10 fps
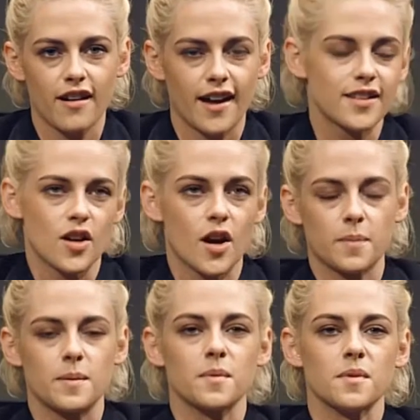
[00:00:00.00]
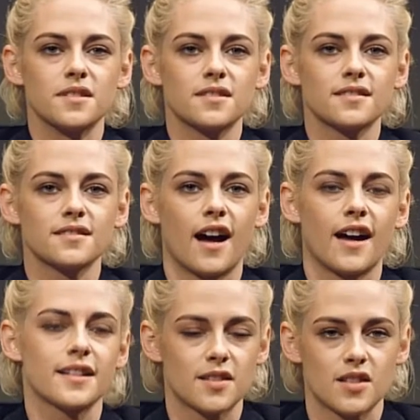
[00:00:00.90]
I stalk people.
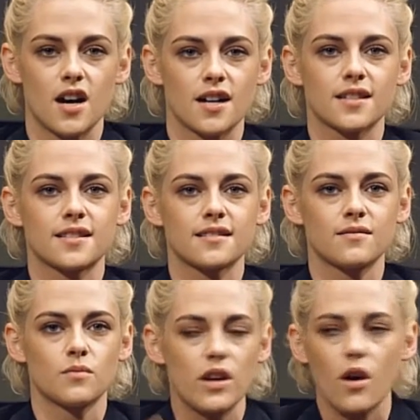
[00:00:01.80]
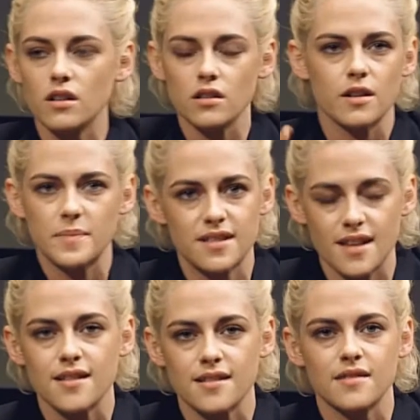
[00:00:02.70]
I get stalked. We all are
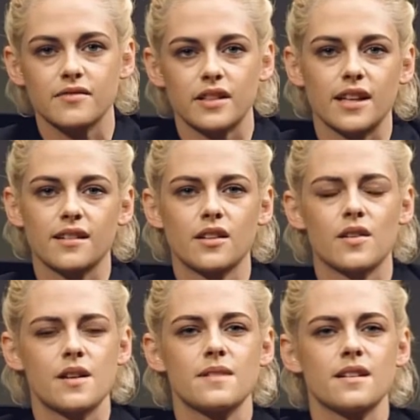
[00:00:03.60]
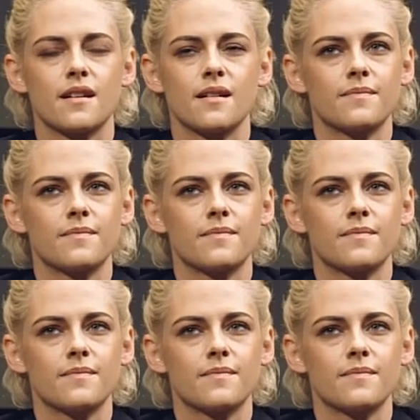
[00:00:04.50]
obsessively, you know what I mean?